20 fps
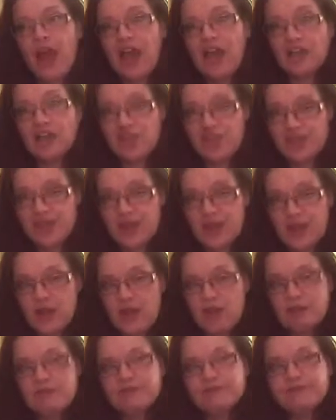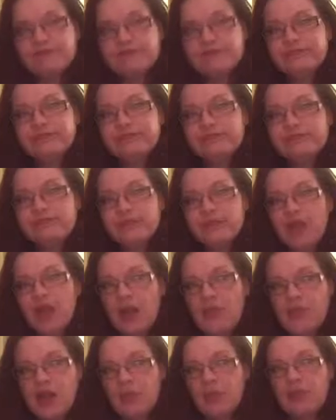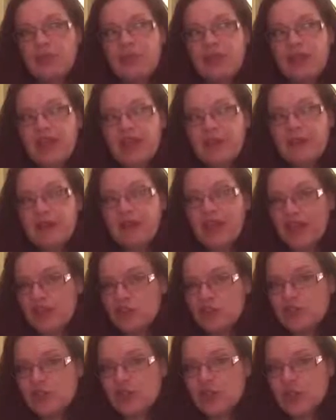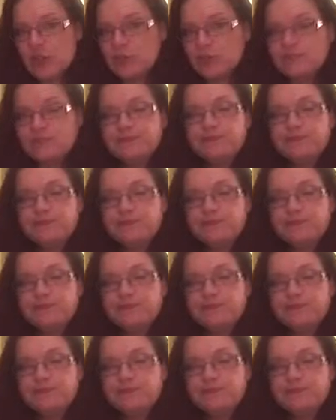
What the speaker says: I just say no. I'm not really polite about it. I just say no.